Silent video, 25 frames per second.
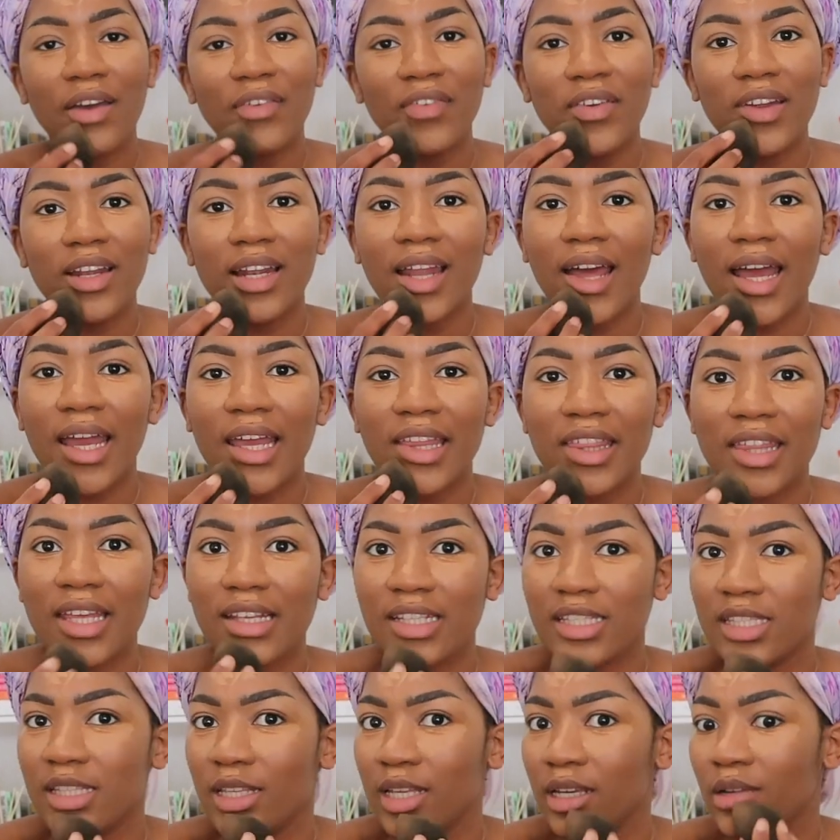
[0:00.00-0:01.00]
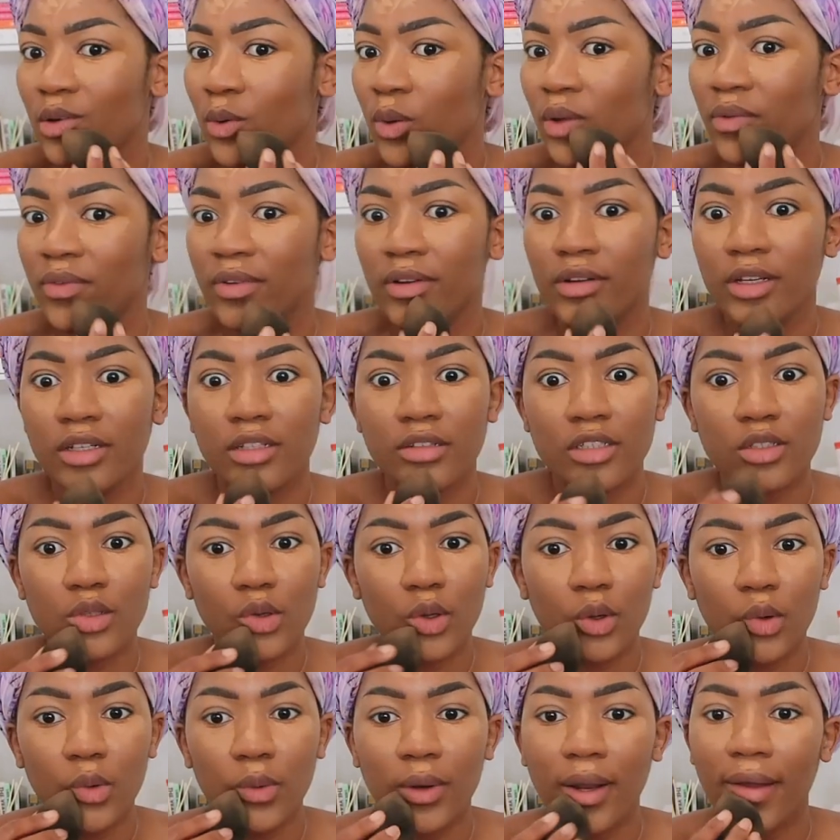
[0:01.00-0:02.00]
feel like that's the equivalent
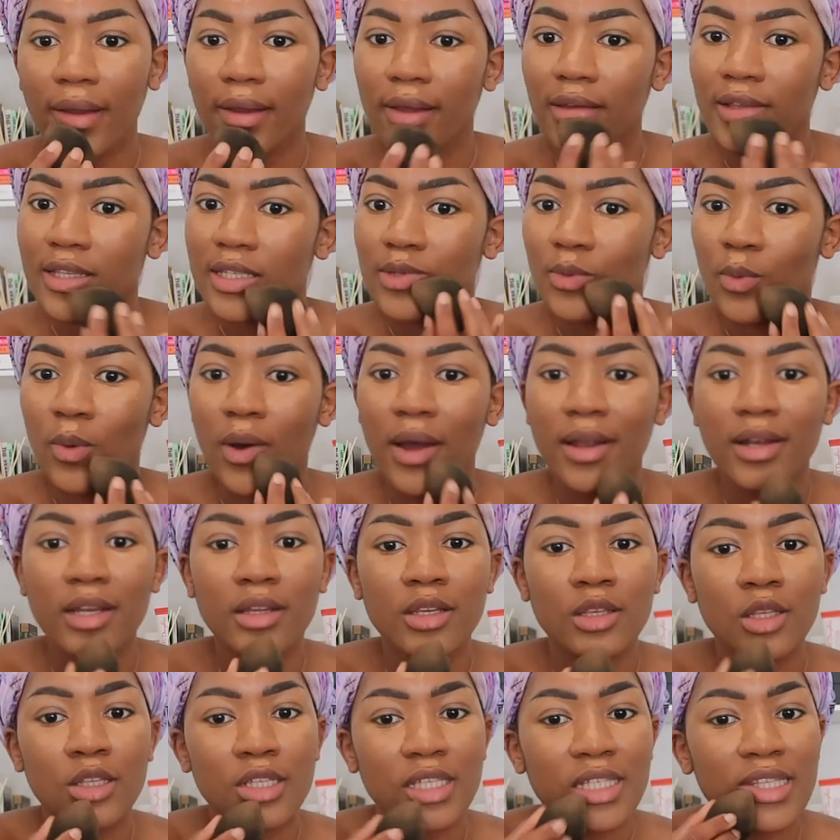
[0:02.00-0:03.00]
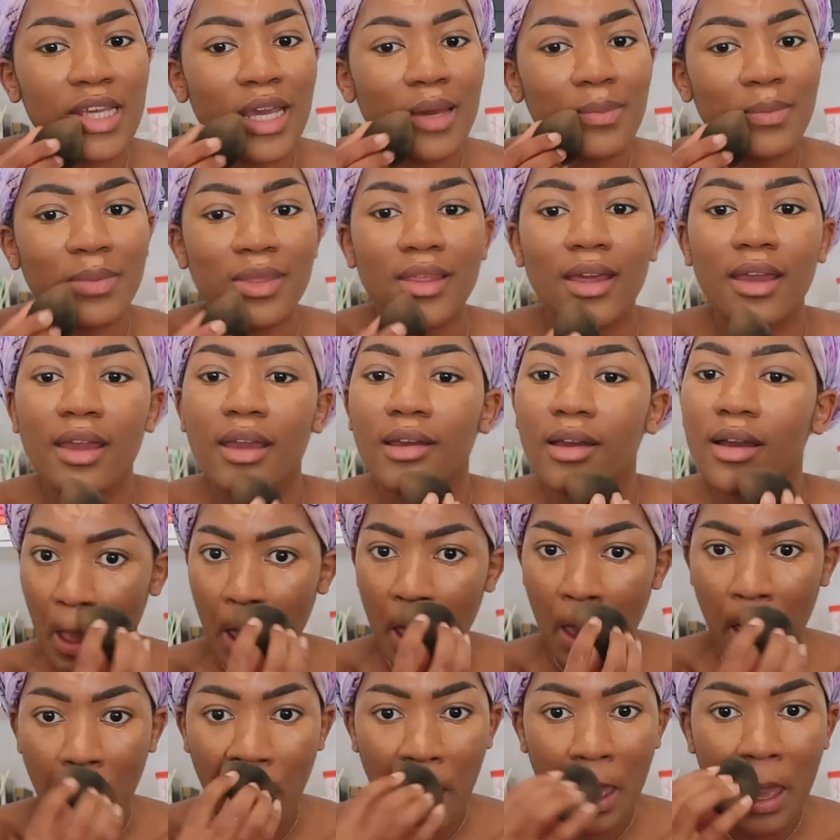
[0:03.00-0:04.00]
though. Like it's one and the same thing.
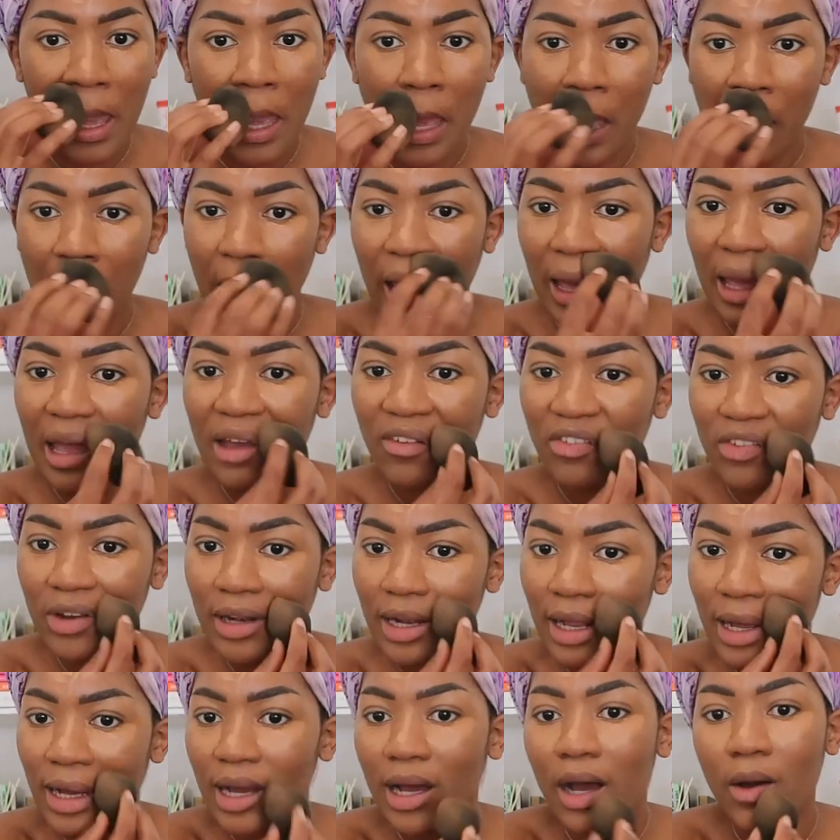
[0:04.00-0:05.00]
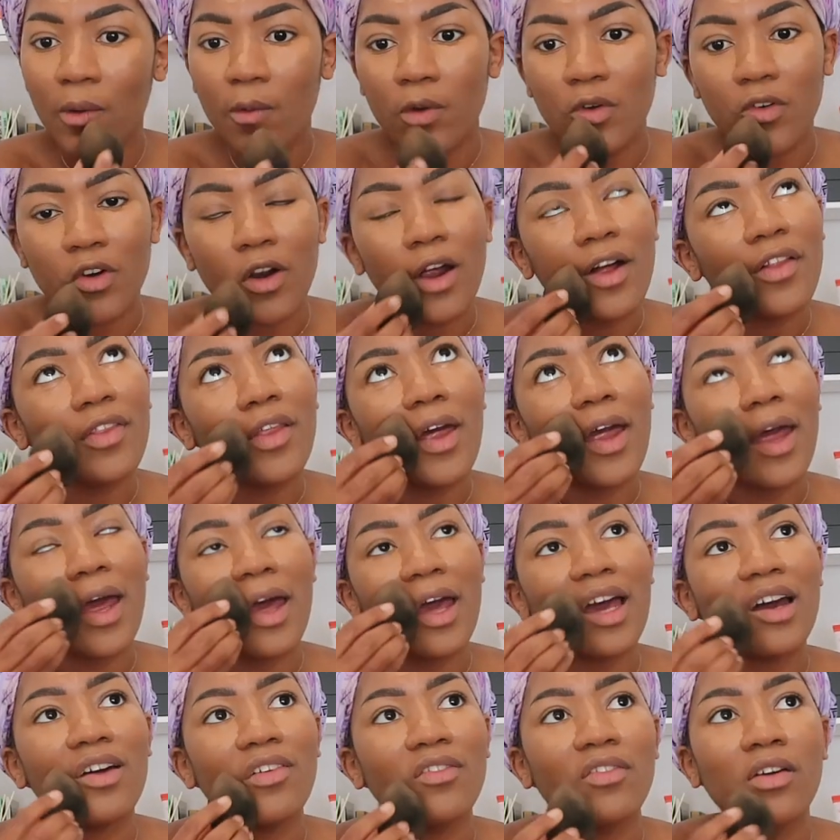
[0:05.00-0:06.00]
I feel like I would rather
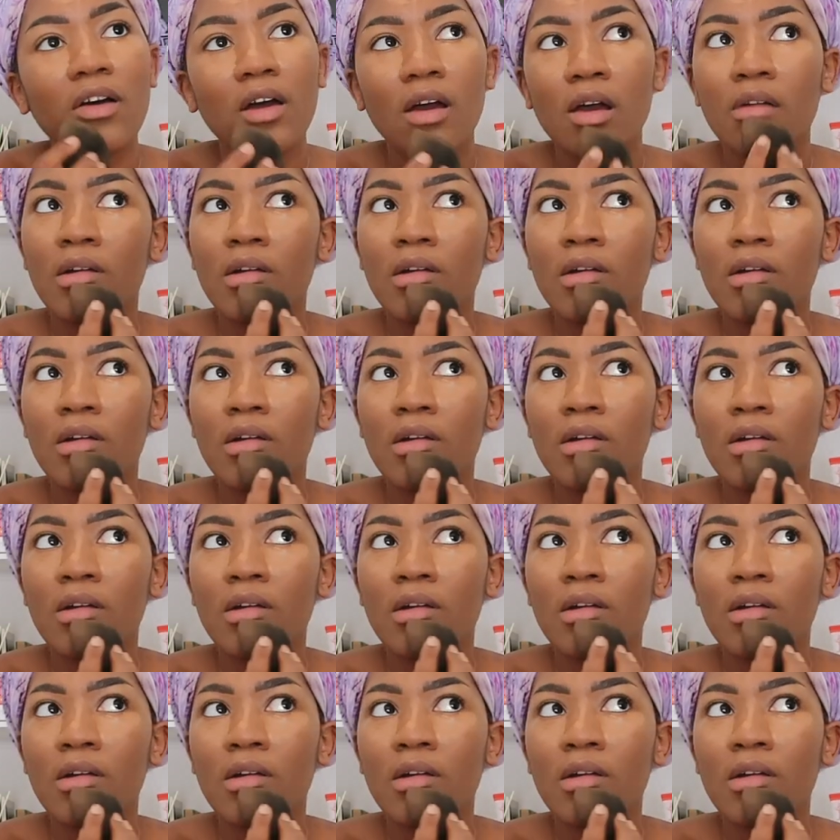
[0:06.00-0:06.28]
have